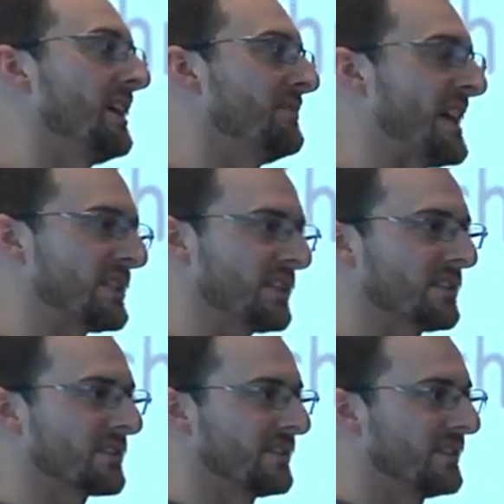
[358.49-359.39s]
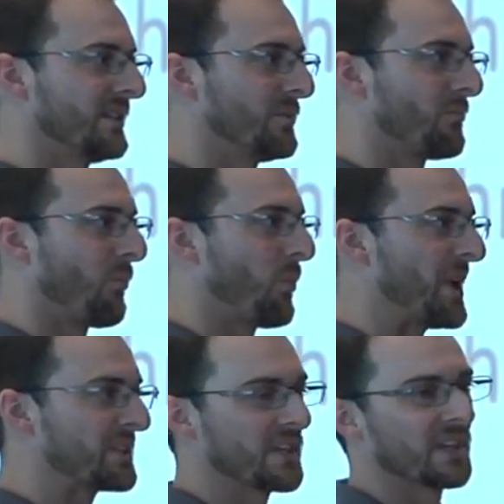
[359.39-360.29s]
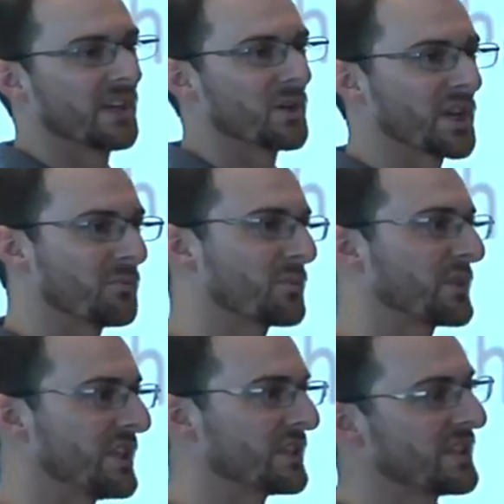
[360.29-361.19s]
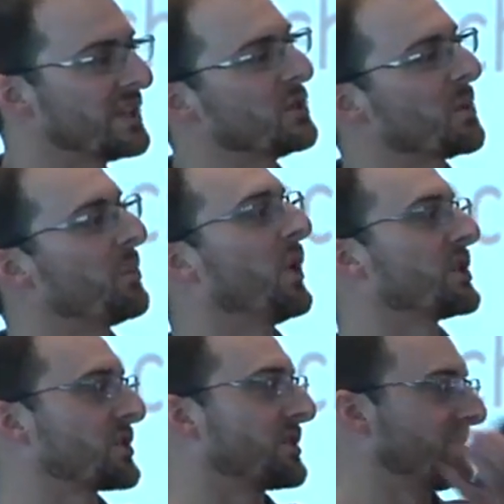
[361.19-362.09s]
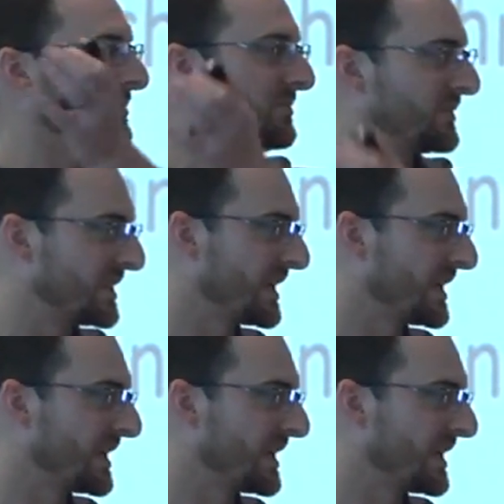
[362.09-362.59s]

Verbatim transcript: advances, it's going to continue to push the